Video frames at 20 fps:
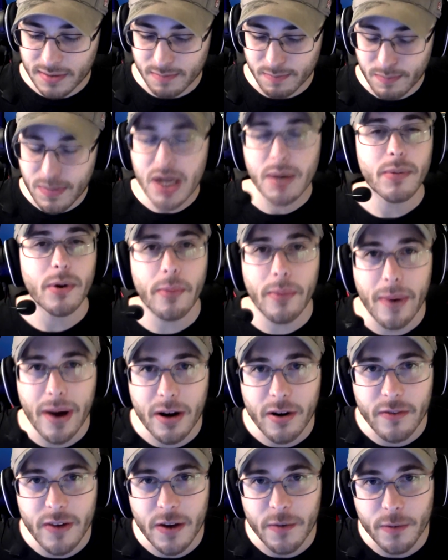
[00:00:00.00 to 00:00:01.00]
minimum
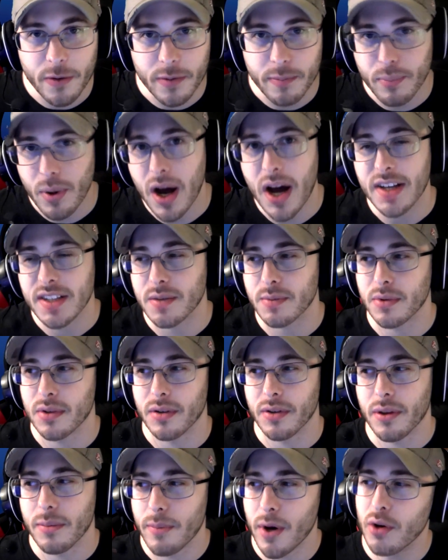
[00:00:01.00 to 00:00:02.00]
amount of effort possible.
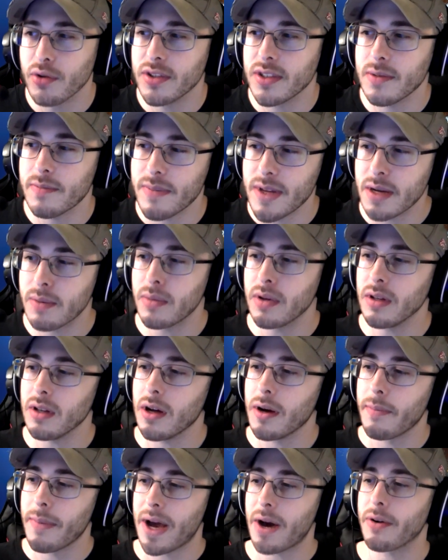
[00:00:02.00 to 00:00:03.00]
The most minimal
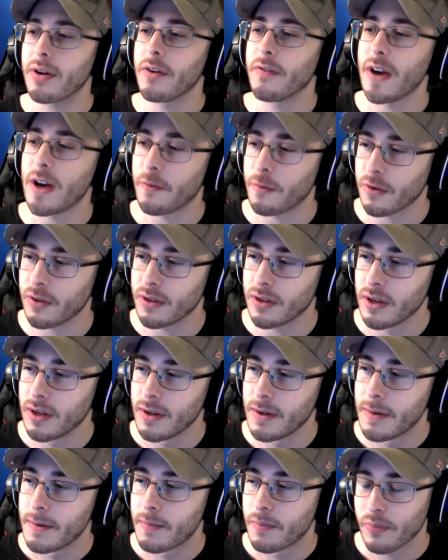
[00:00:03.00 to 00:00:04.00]
amount of effort
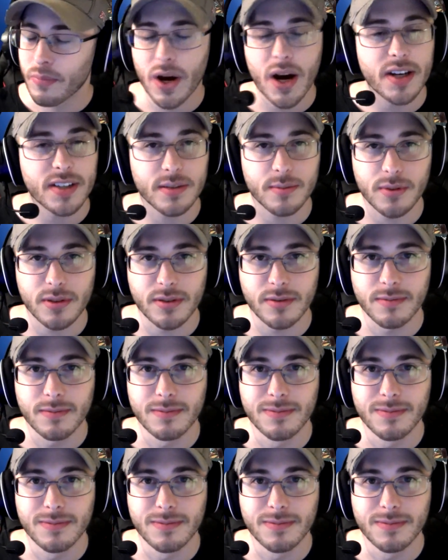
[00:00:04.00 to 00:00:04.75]
possible.